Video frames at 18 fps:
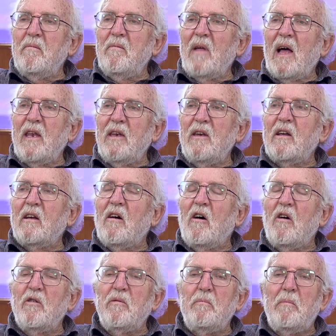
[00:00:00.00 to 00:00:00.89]

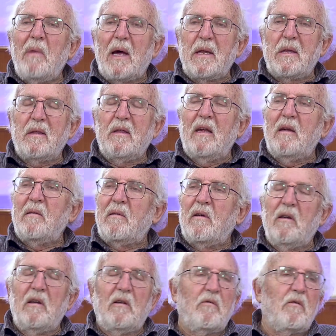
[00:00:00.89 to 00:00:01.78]
underground bus
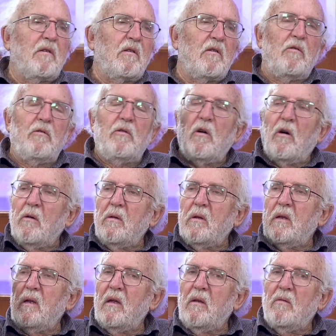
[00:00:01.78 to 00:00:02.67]
station, it was so
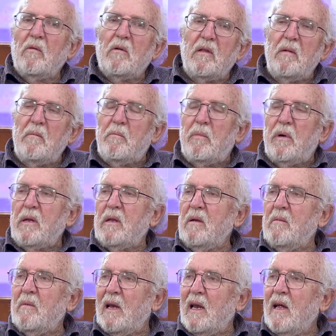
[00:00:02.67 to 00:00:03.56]
noisy, it was
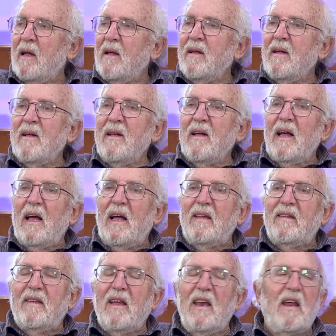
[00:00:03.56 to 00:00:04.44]
impossible.
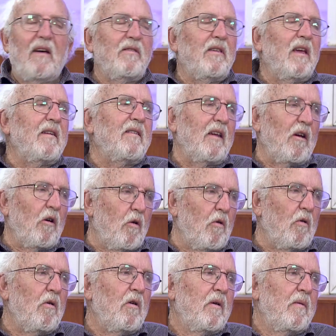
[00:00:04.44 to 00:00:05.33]
And then after I say,
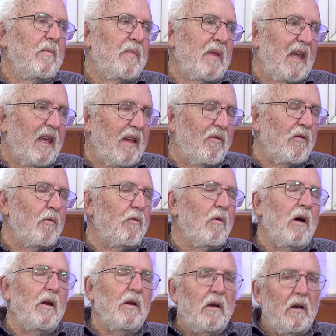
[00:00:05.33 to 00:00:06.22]
oh, if you
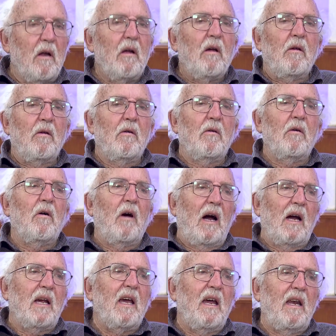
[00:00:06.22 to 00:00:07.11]
want,
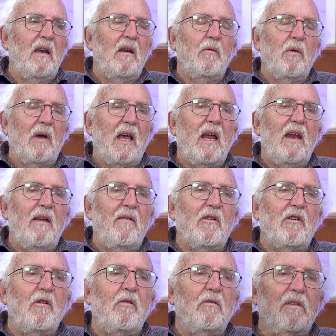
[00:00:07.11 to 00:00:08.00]
we can have
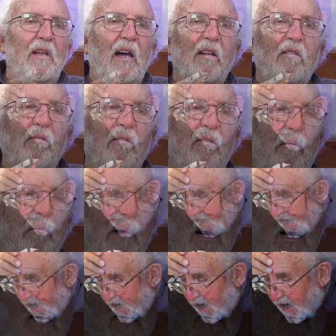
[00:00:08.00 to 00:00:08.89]
a contact to the
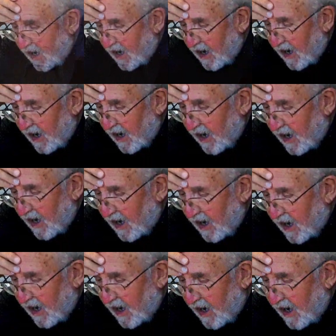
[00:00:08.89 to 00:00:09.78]
bar of
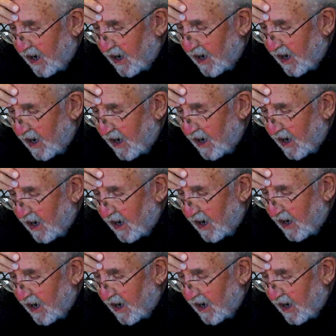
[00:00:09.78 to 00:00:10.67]
the airport.
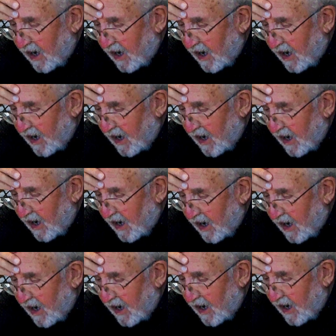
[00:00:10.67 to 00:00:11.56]
And the picture,